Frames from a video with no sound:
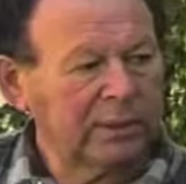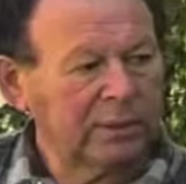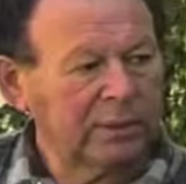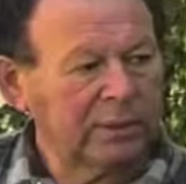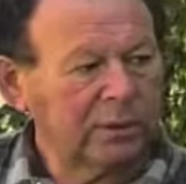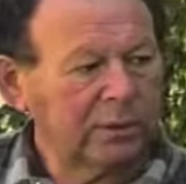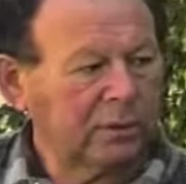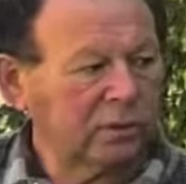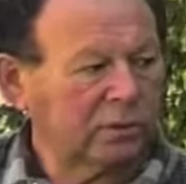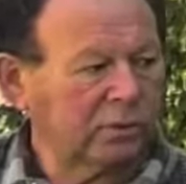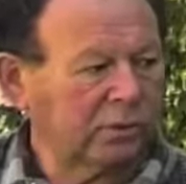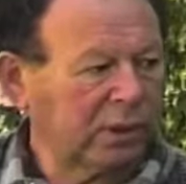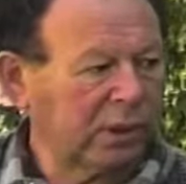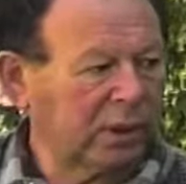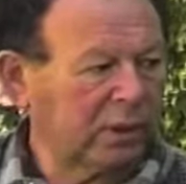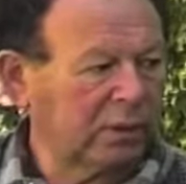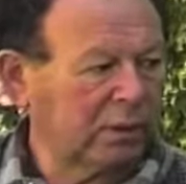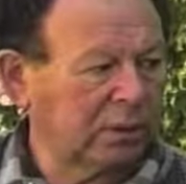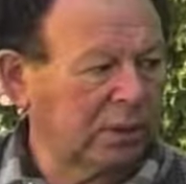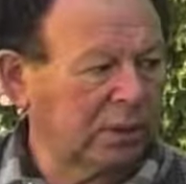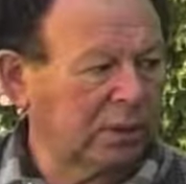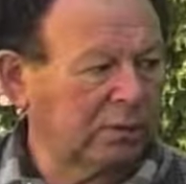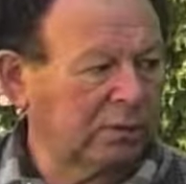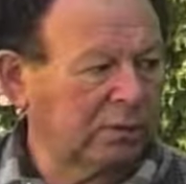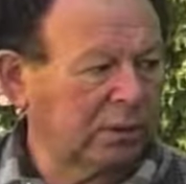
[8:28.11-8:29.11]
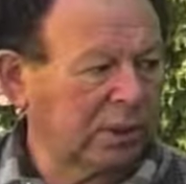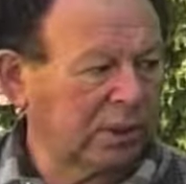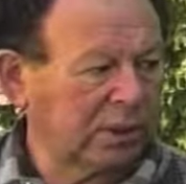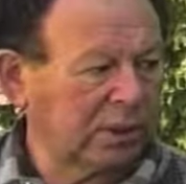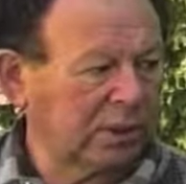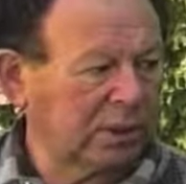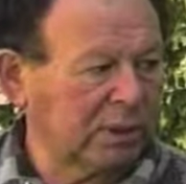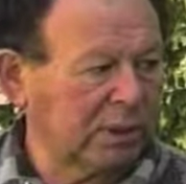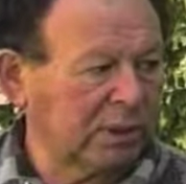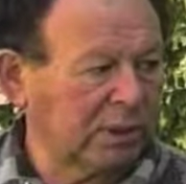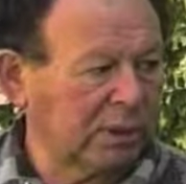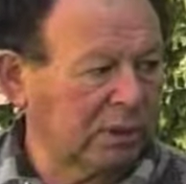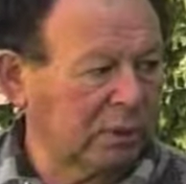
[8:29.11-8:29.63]
constraint on the
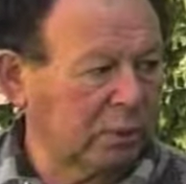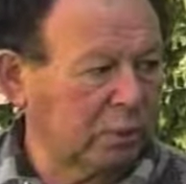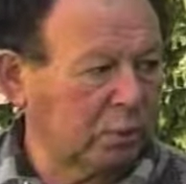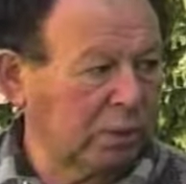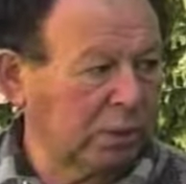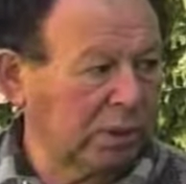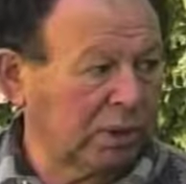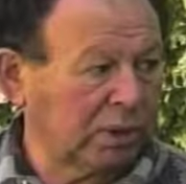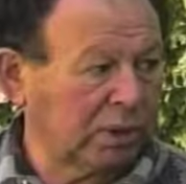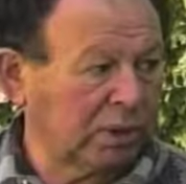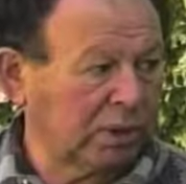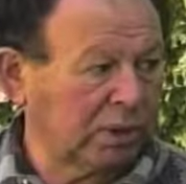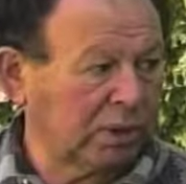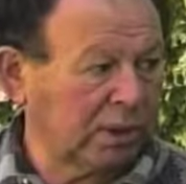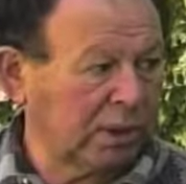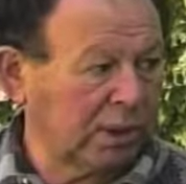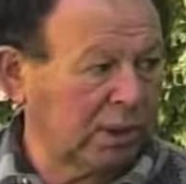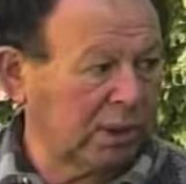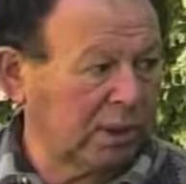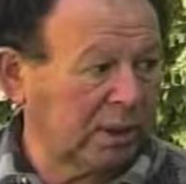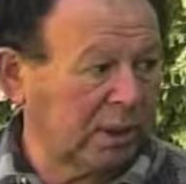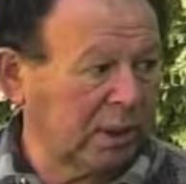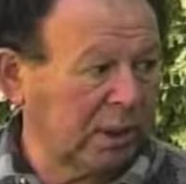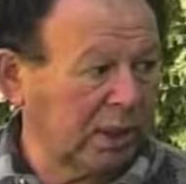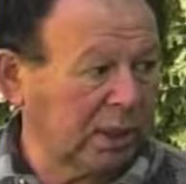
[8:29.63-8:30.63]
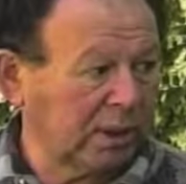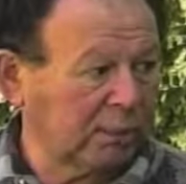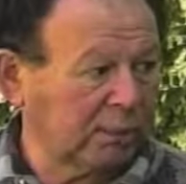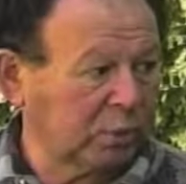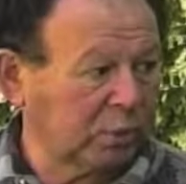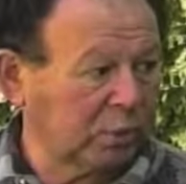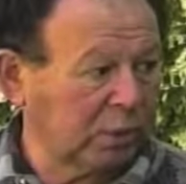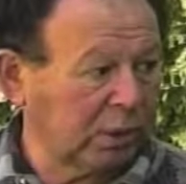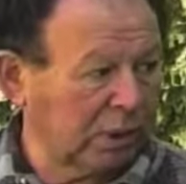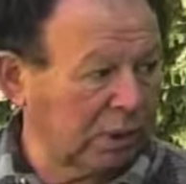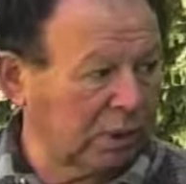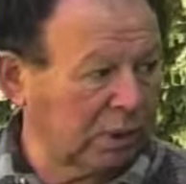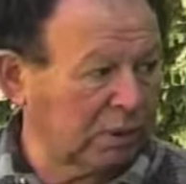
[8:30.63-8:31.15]
president, to what extent the Arabs
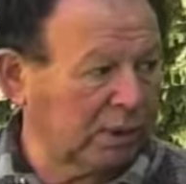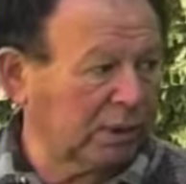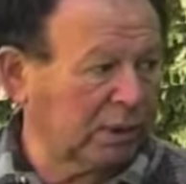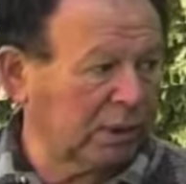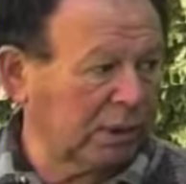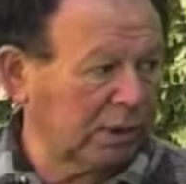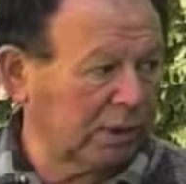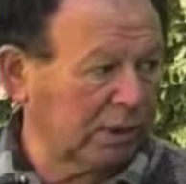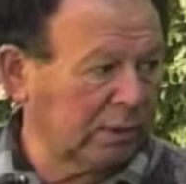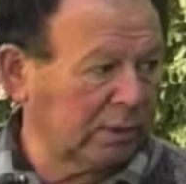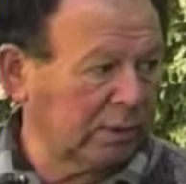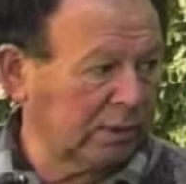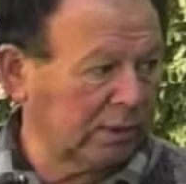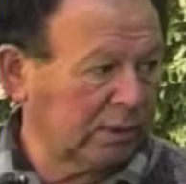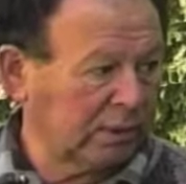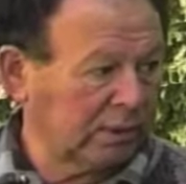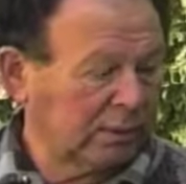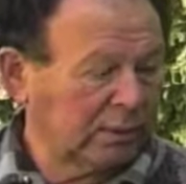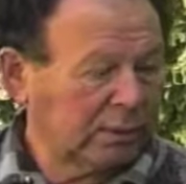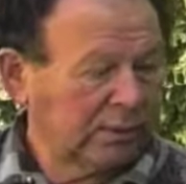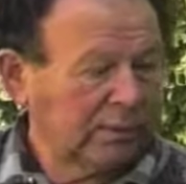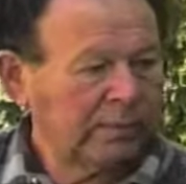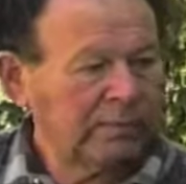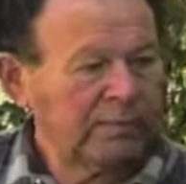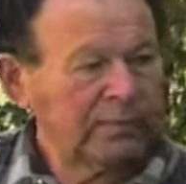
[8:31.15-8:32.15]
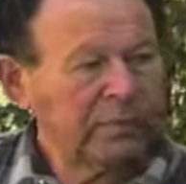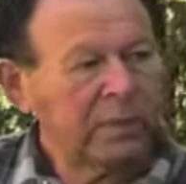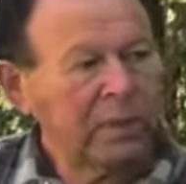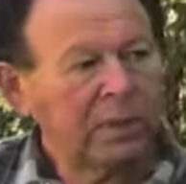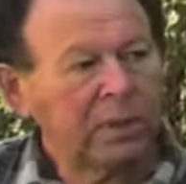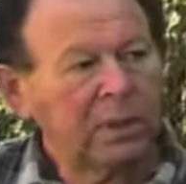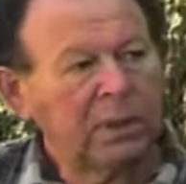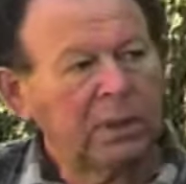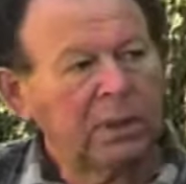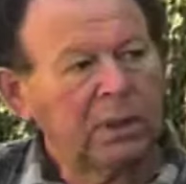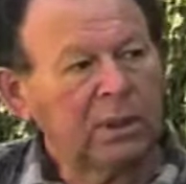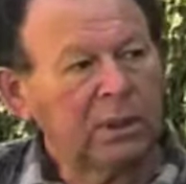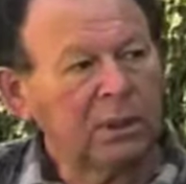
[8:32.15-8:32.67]
will continue
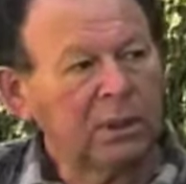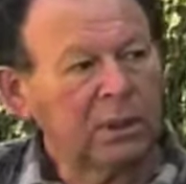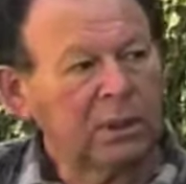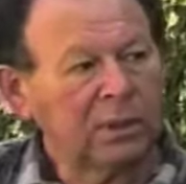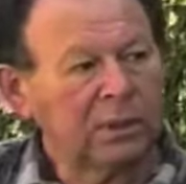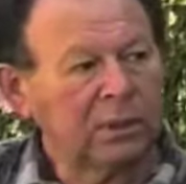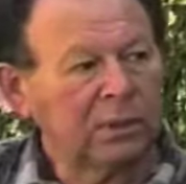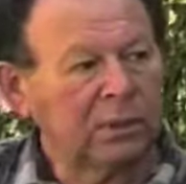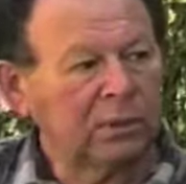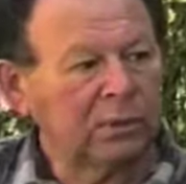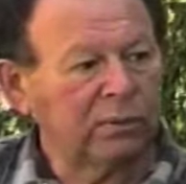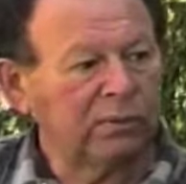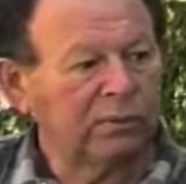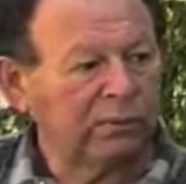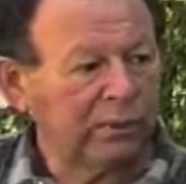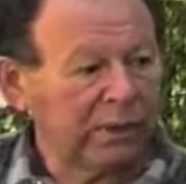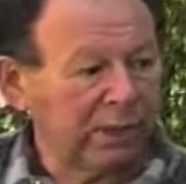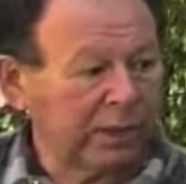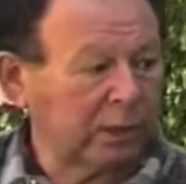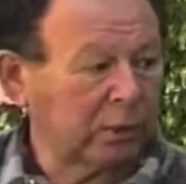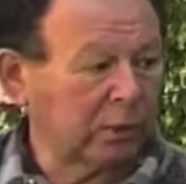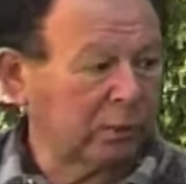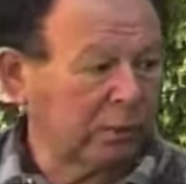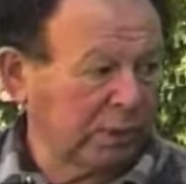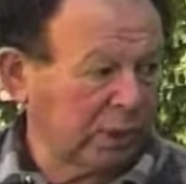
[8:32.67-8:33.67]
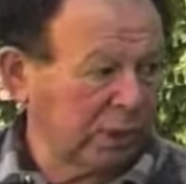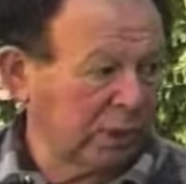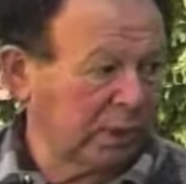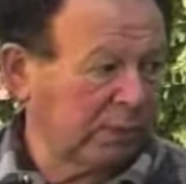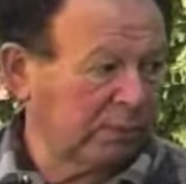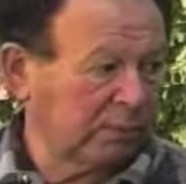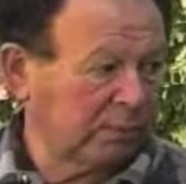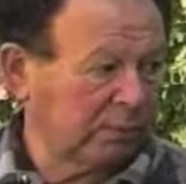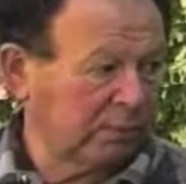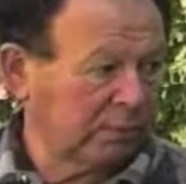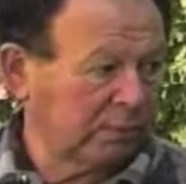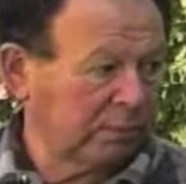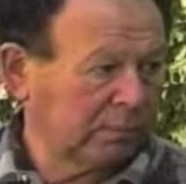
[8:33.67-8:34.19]
to fight with
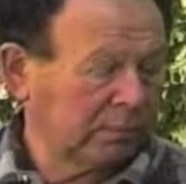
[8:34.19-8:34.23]
him.